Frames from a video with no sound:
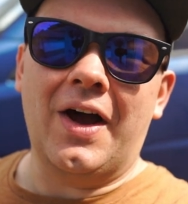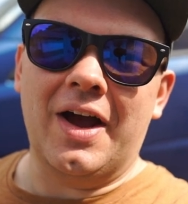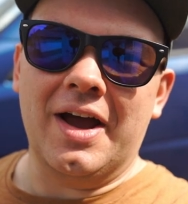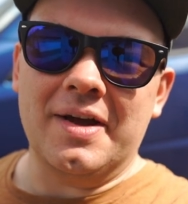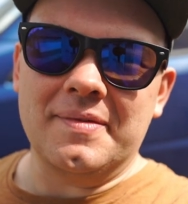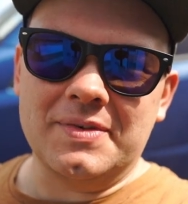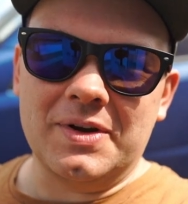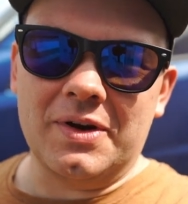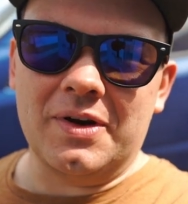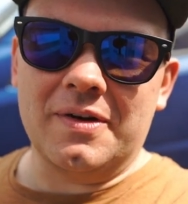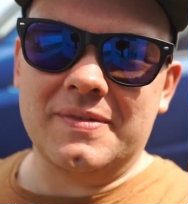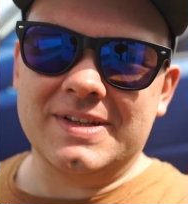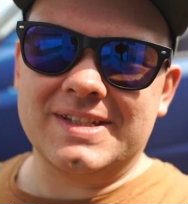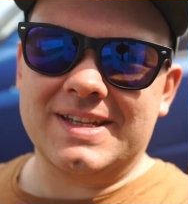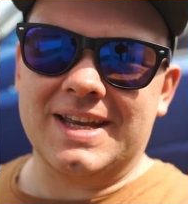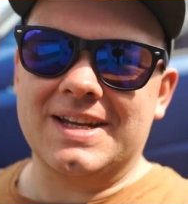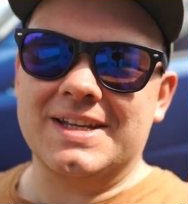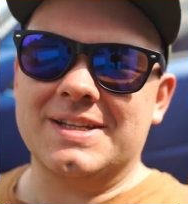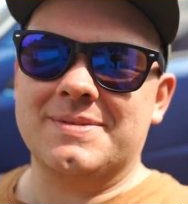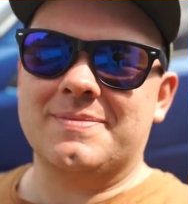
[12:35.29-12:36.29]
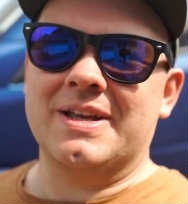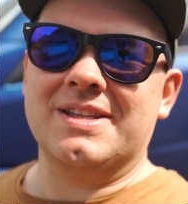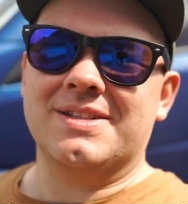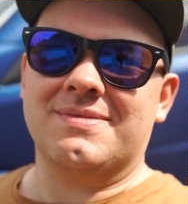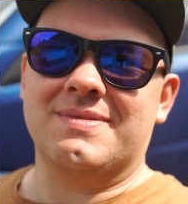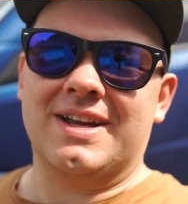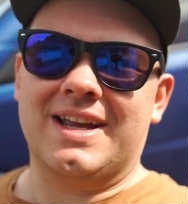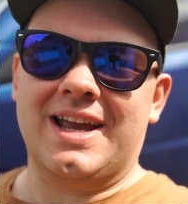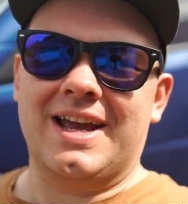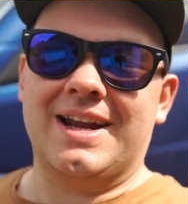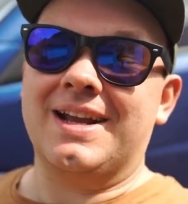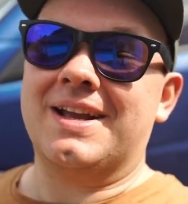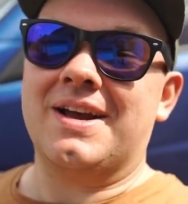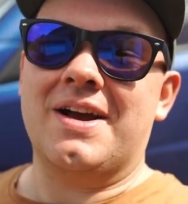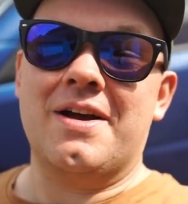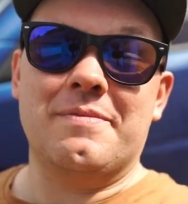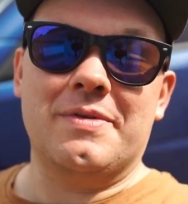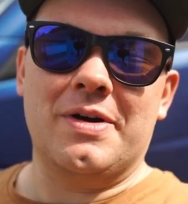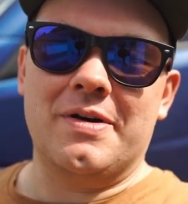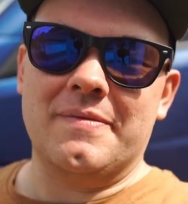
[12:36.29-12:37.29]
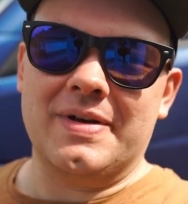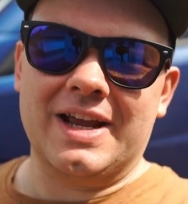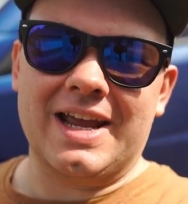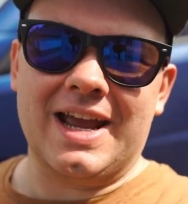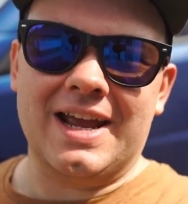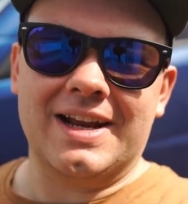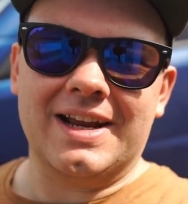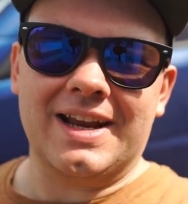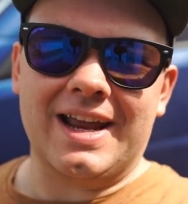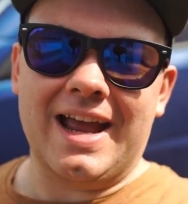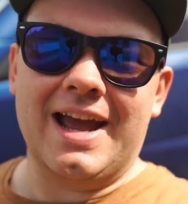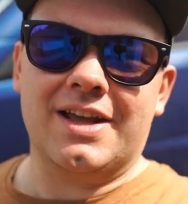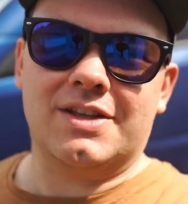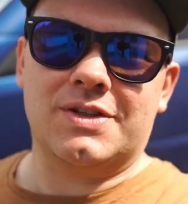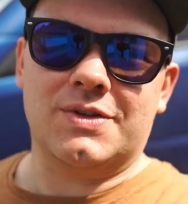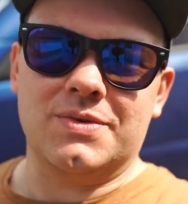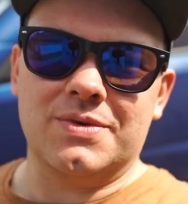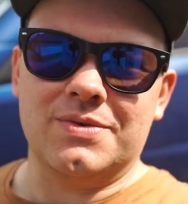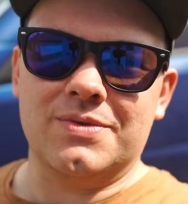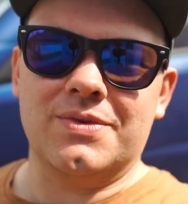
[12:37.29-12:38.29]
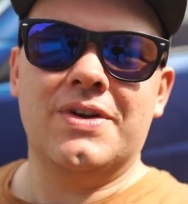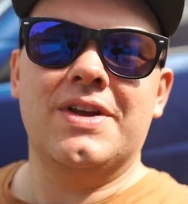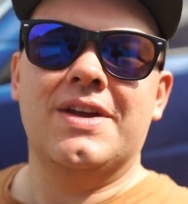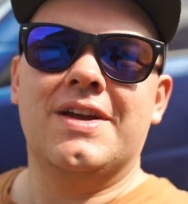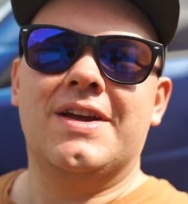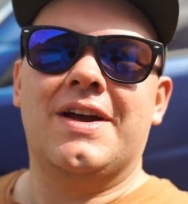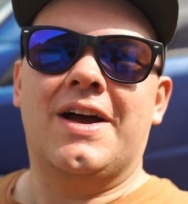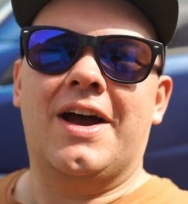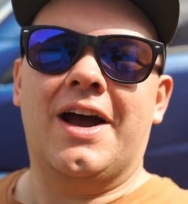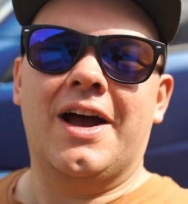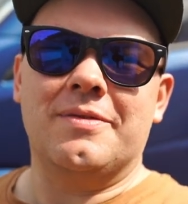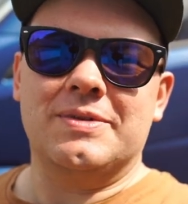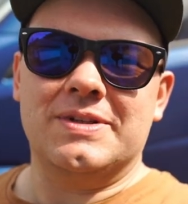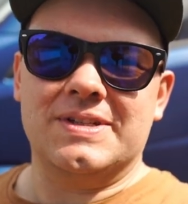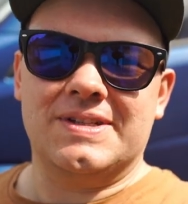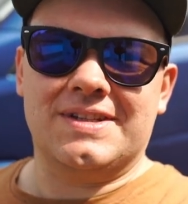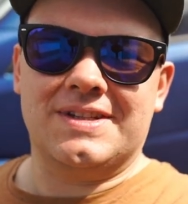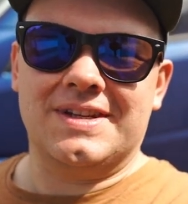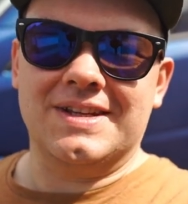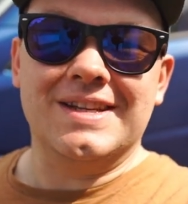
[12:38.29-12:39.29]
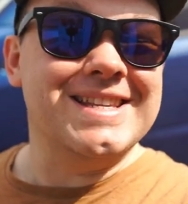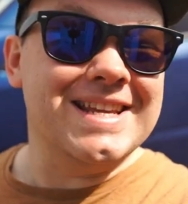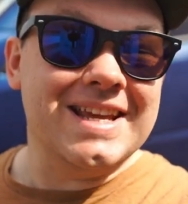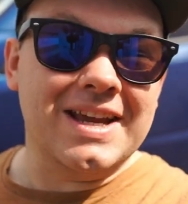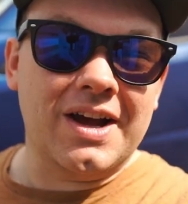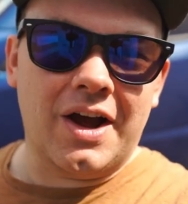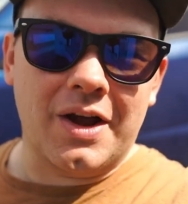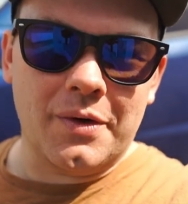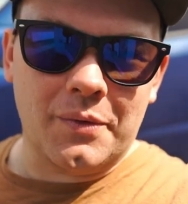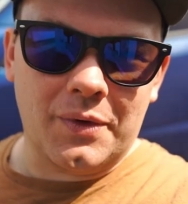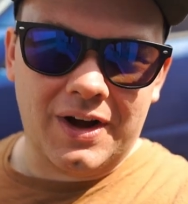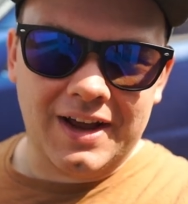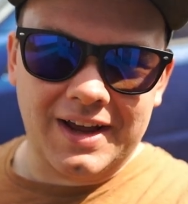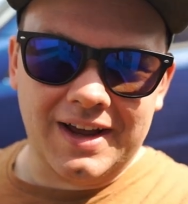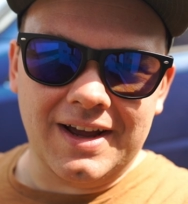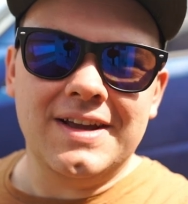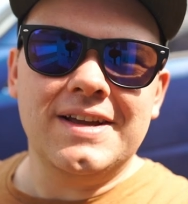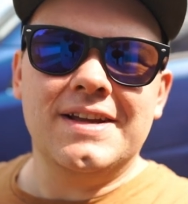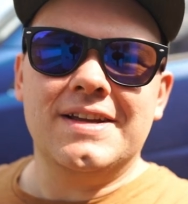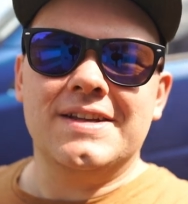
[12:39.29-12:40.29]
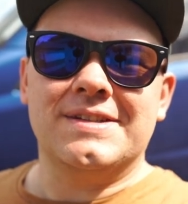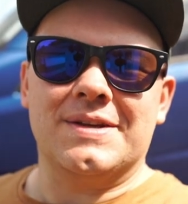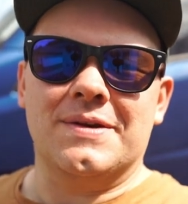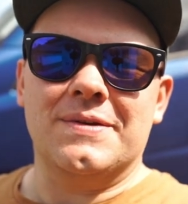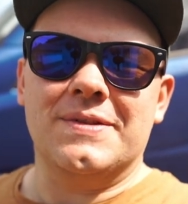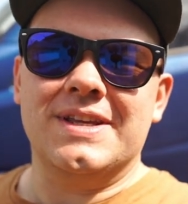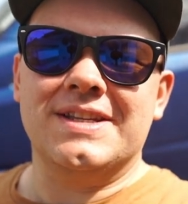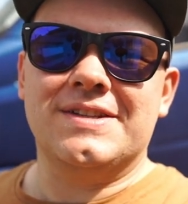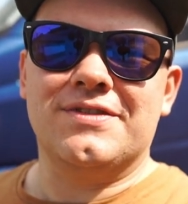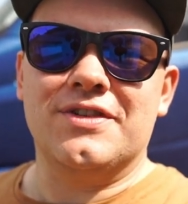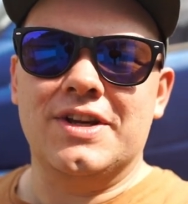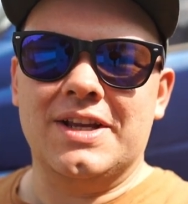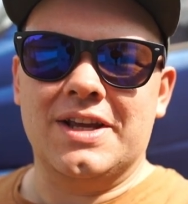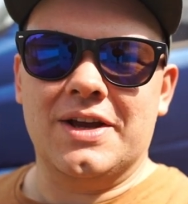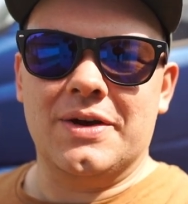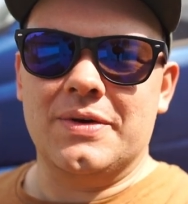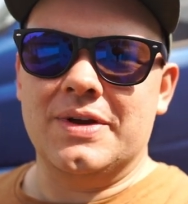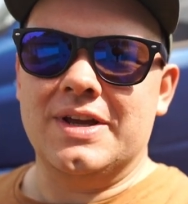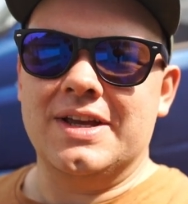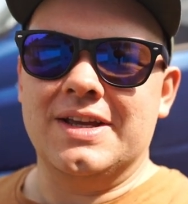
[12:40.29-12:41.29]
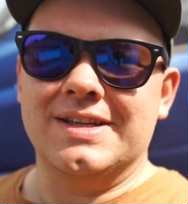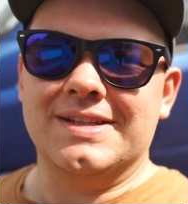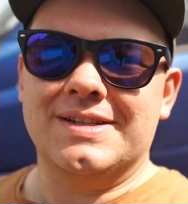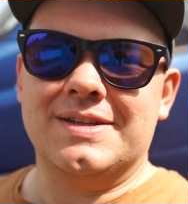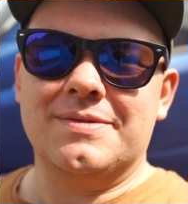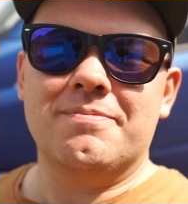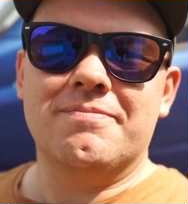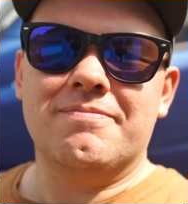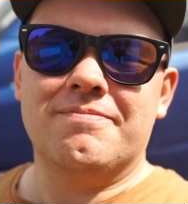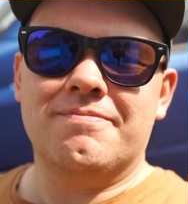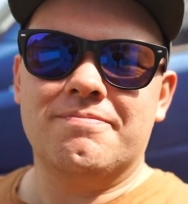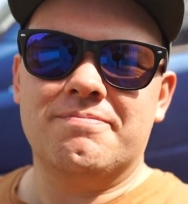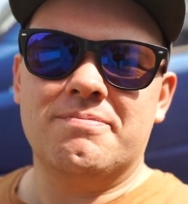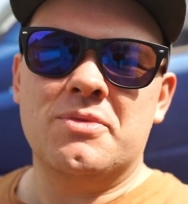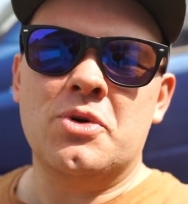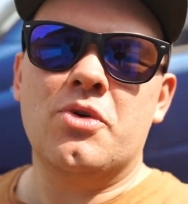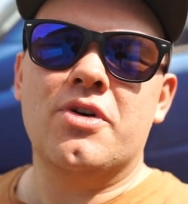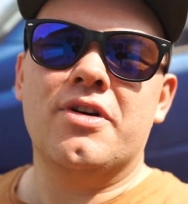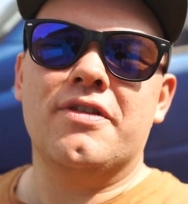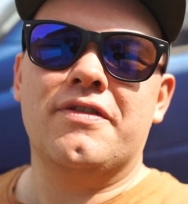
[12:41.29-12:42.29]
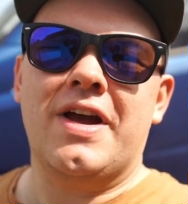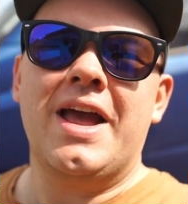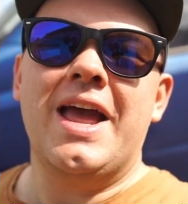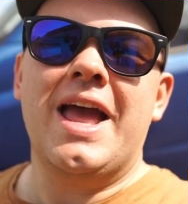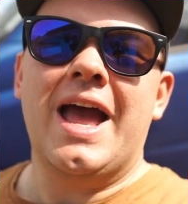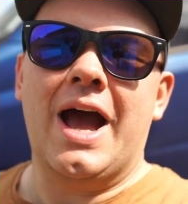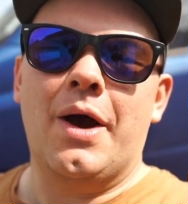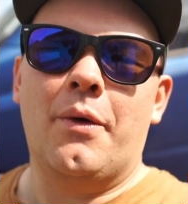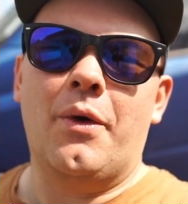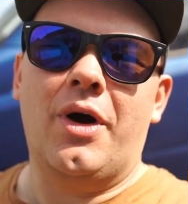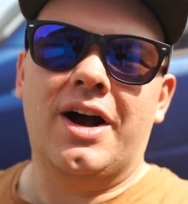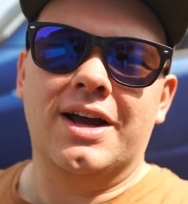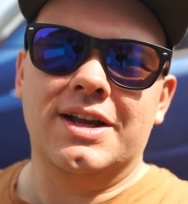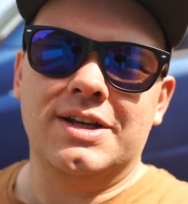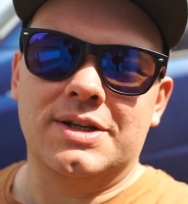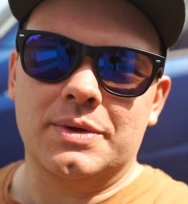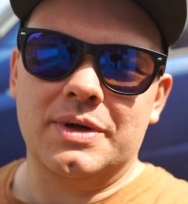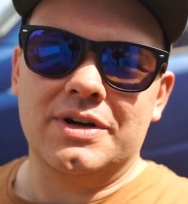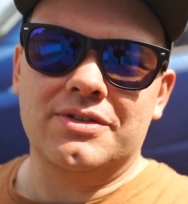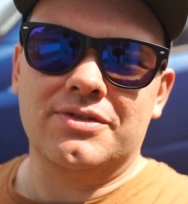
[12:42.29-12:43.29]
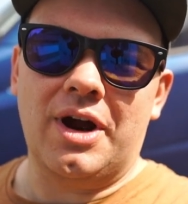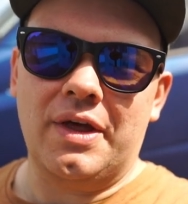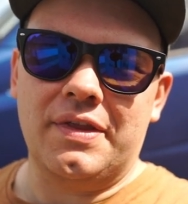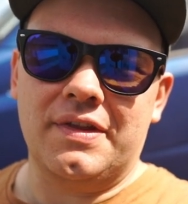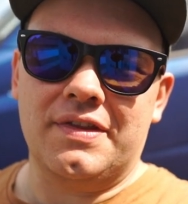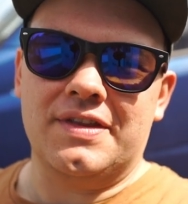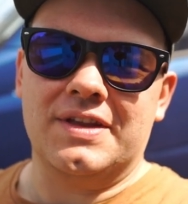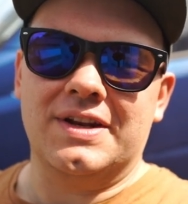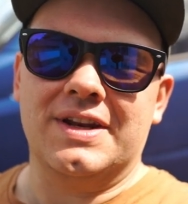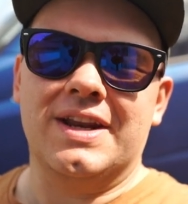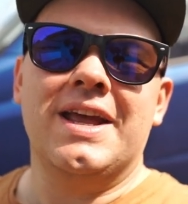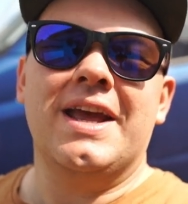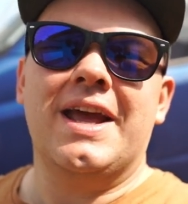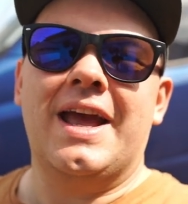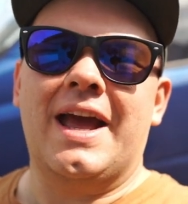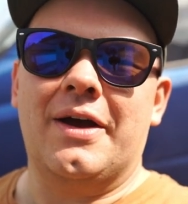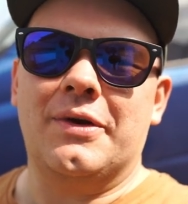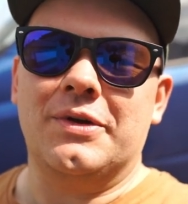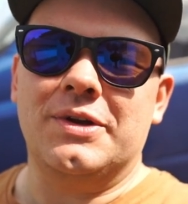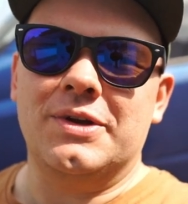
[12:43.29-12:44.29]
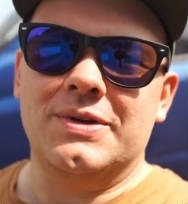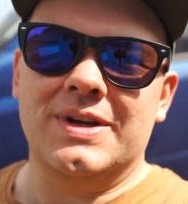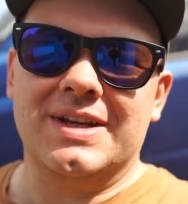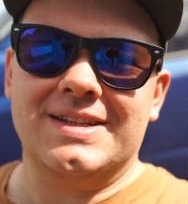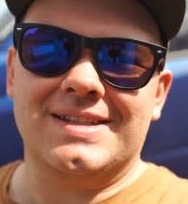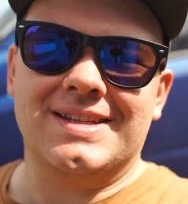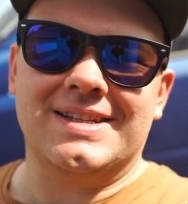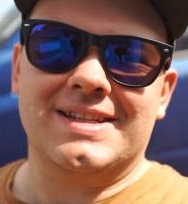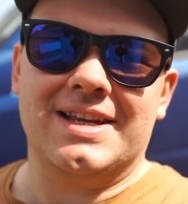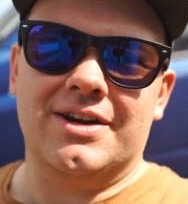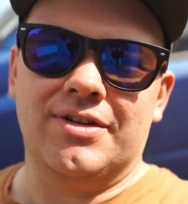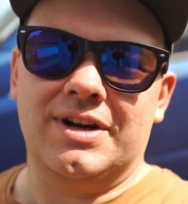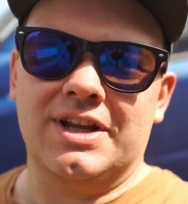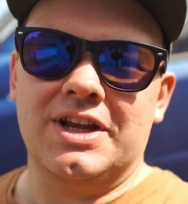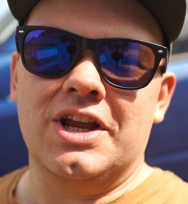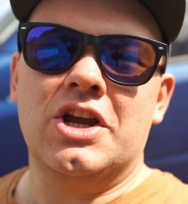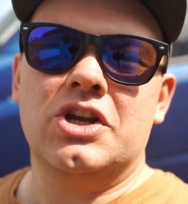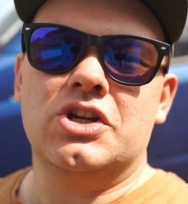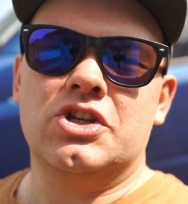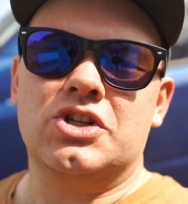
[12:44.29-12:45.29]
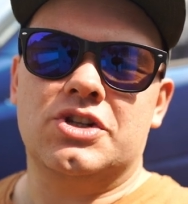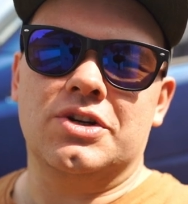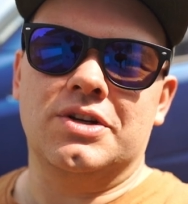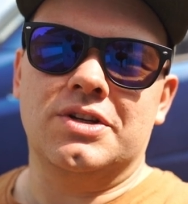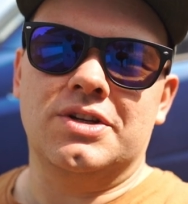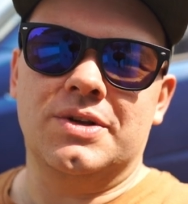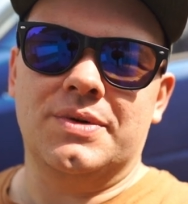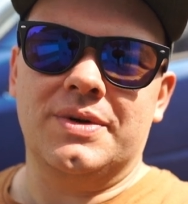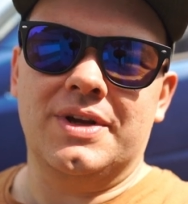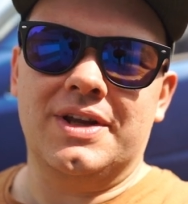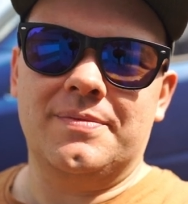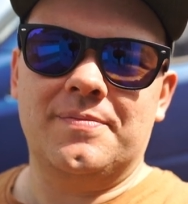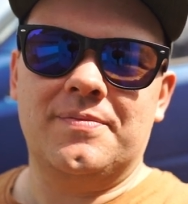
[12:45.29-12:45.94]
I am not a Mercedes-Benz mechanic, I'm not a mechanic at all. I'm just a DIYer, so this video is more of how I do it rather than how you necessarily should do it.